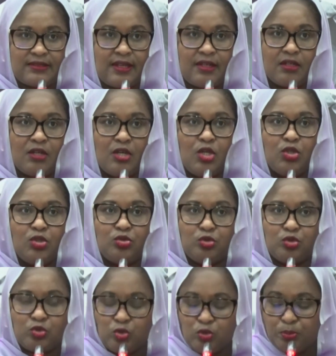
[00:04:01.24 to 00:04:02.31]
set
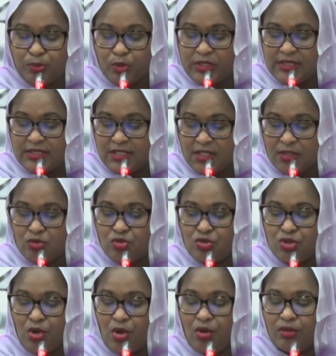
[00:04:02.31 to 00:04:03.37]
itself a
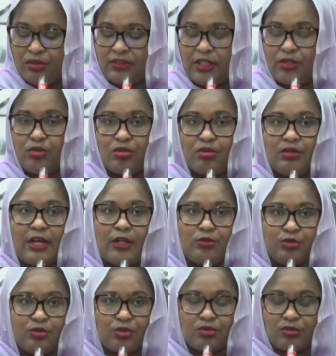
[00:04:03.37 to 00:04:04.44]
new objective in the
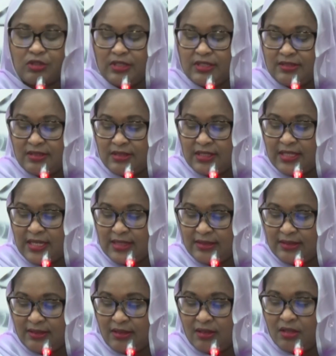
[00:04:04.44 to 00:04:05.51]
midst of a
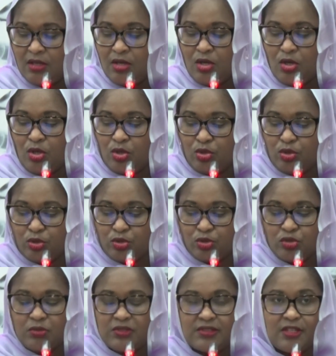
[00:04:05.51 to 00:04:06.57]

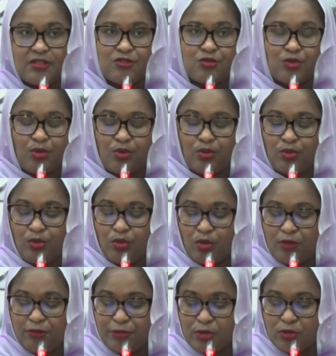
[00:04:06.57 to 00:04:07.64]
demographic
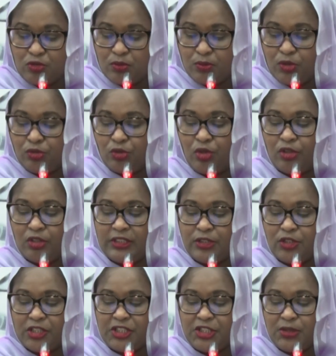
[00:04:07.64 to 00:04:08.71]
transition.
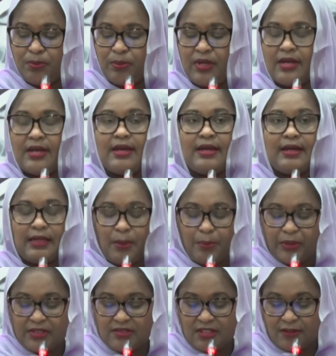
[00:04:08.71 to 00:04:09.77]
The minister
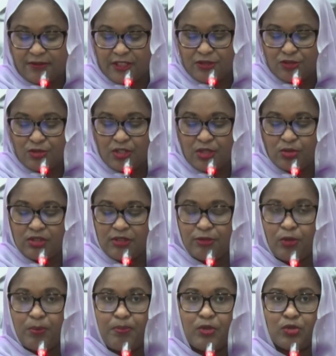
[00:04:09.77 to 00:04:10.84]
also
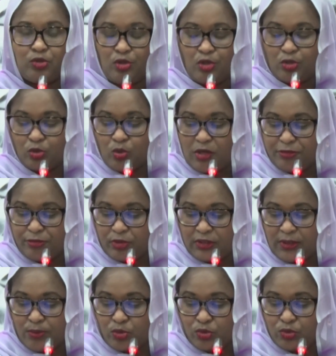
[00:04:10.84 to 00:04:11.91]
highlighted the
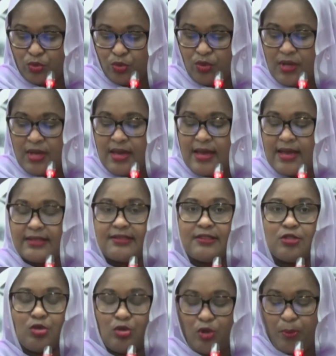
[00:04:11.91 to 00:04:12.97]
aim to
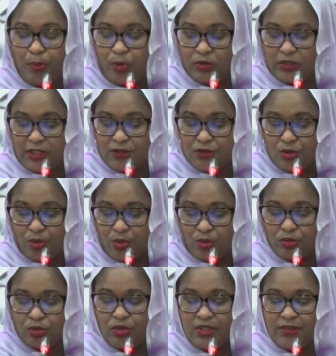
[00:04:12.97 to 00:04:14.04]
make the most
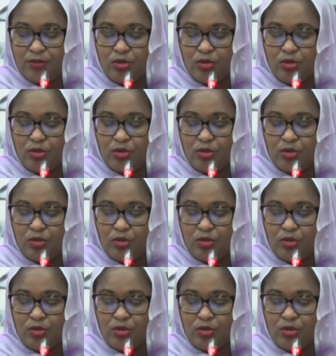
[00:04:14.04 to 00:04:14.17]
of